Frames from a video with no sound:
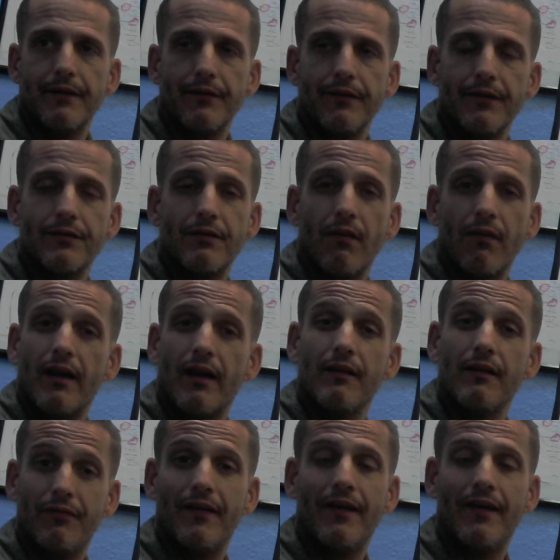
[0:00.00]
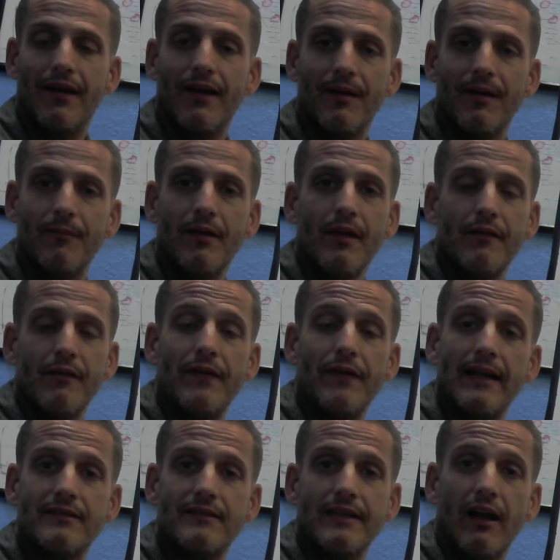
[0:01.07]
there's a lot of
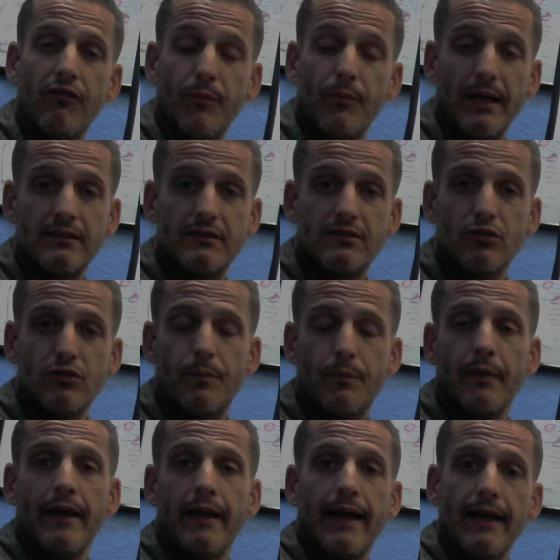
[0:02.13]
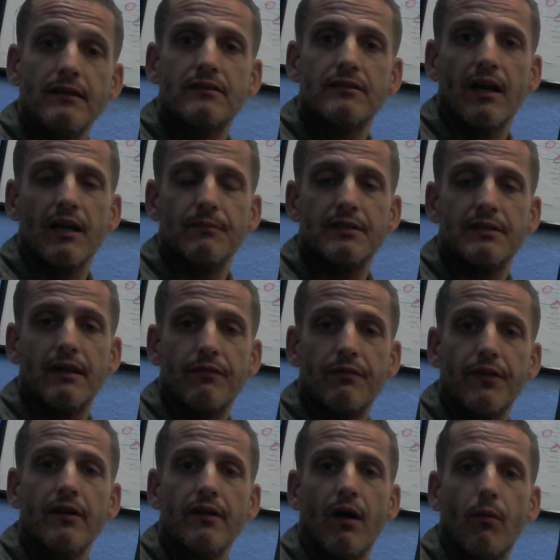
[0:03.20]
fancy alphabet soup enzymes that if
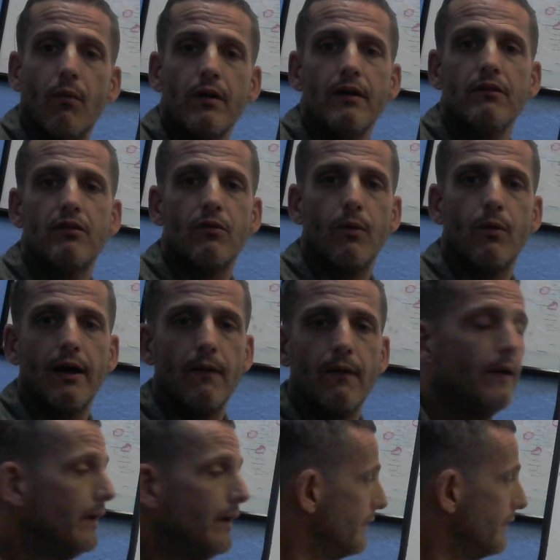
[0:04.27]
they're not working too well,